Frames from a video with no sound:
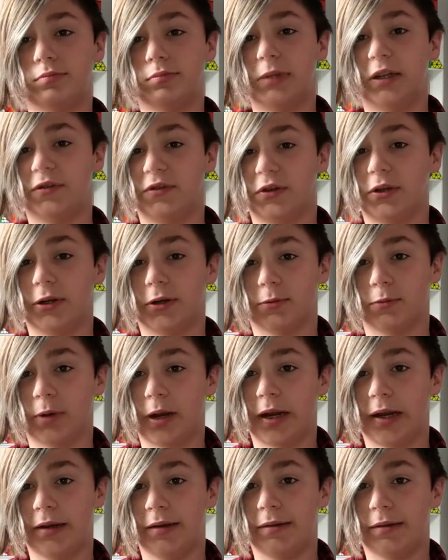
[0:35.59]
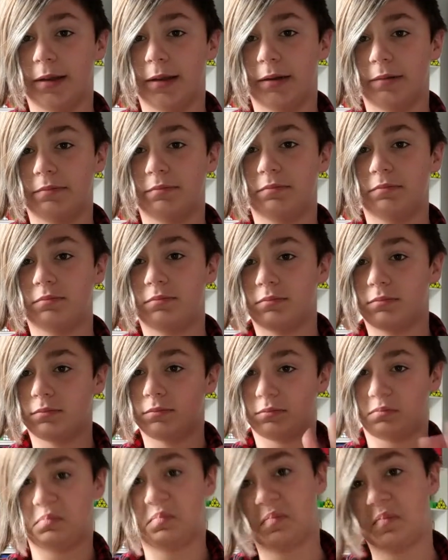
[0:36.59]
if you hear rain, then
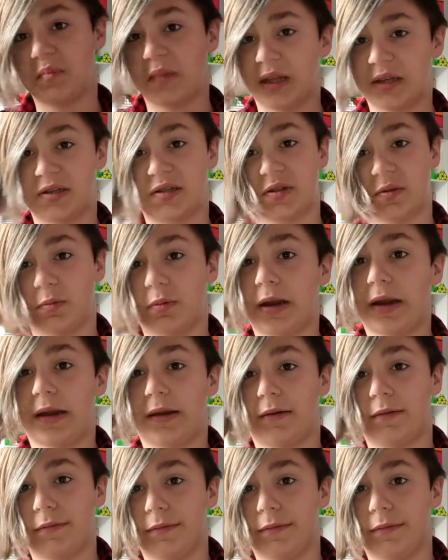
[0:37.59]
that's the rain.